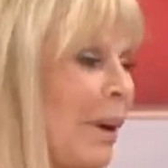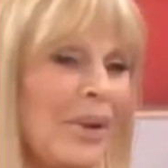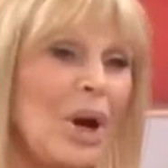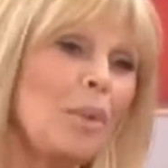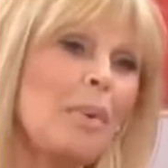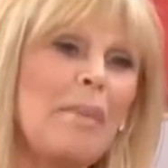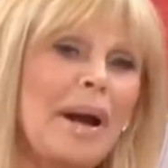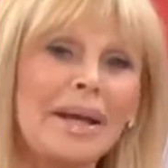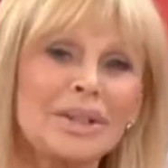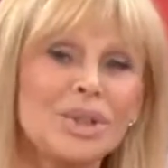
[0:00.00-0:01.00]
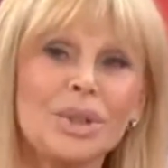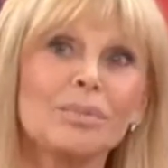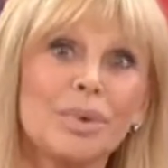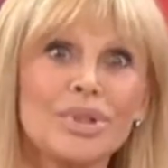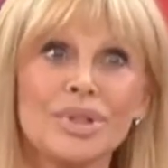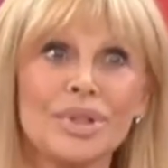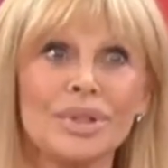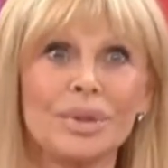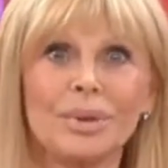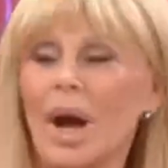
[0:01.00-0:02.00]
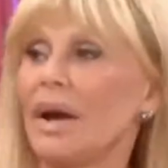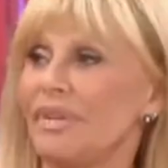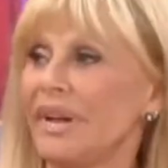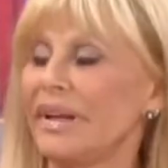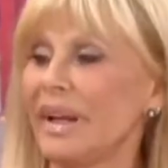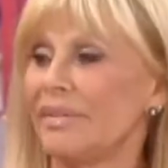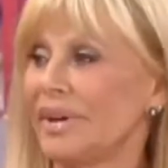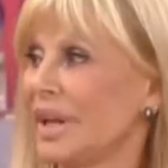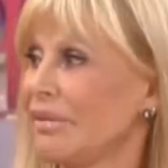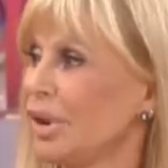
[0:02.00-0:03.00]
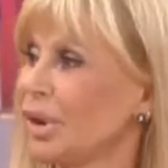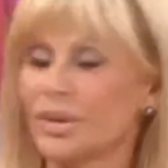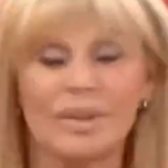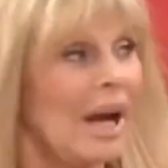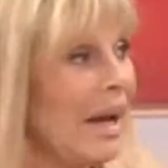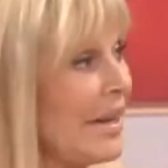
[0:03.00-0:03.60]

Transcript: but no, but my attitude was just, you know, I fell in love. I never looked, I